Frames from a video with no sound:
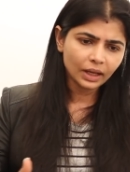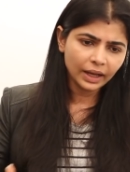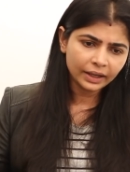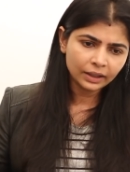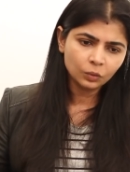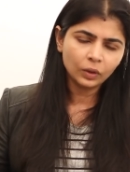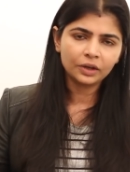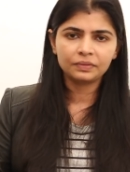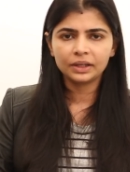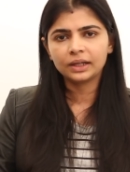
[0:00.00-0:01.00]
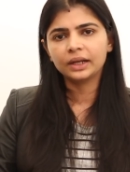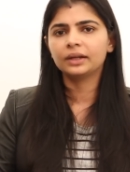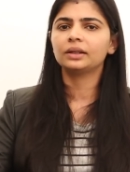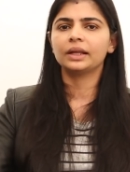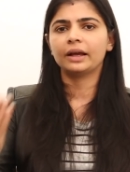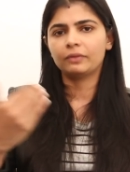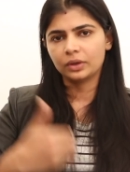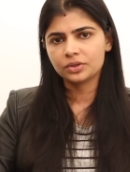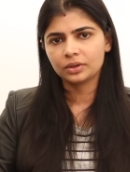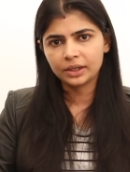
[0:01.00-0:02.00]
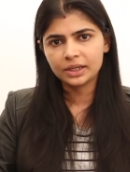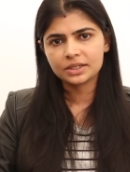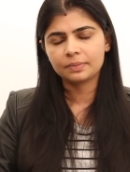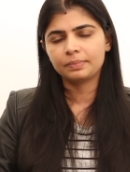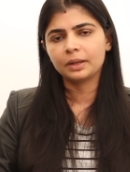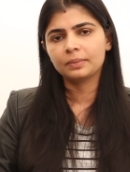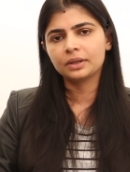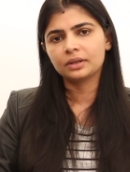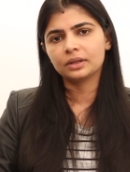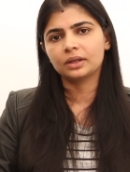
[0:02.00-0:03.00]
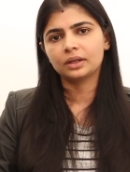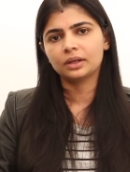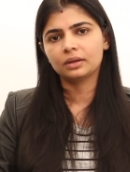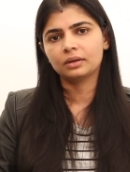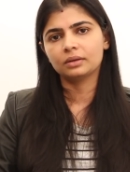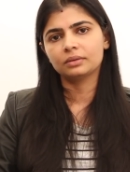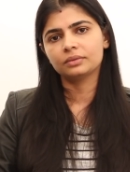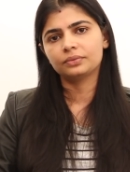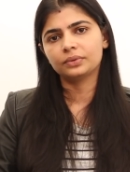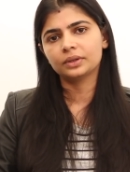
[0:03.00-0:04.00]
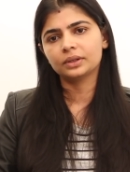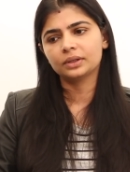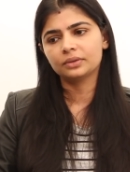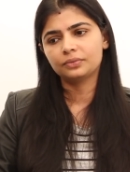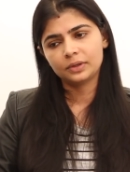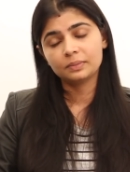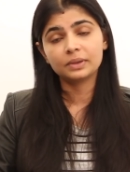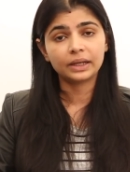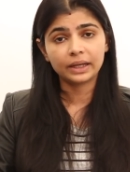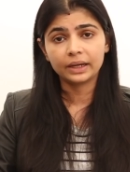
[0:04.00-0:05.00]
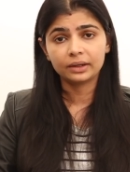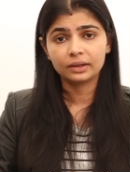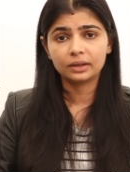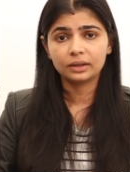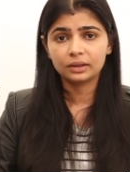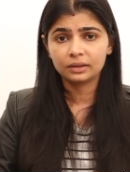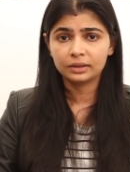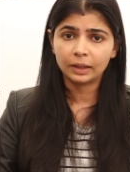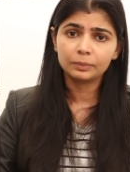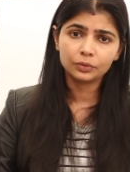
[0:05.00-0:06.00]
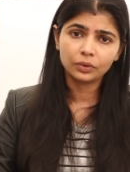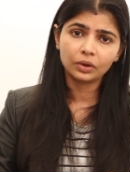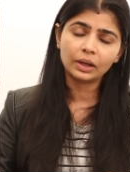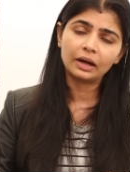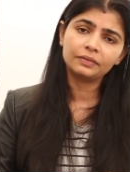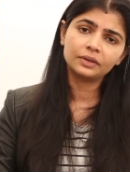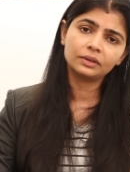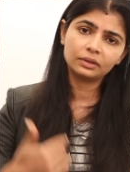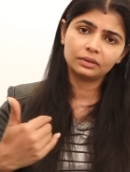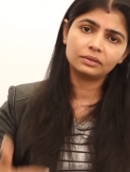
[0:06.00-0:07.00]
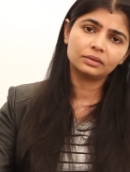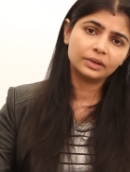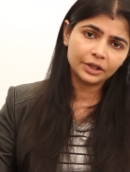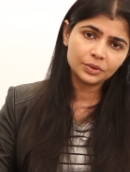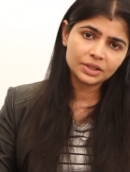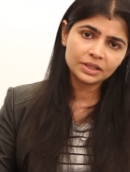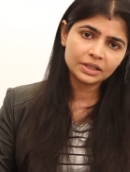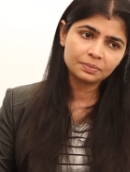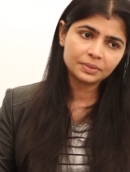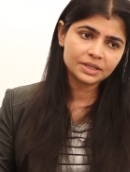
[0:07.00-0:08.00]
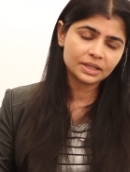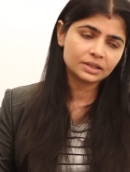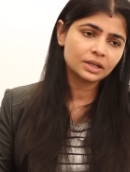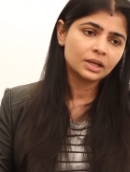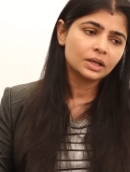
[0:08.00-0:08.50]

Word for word: and one week later they have also released a payment uh, for a film that I had uh, dubbed for after reducing 10 percent.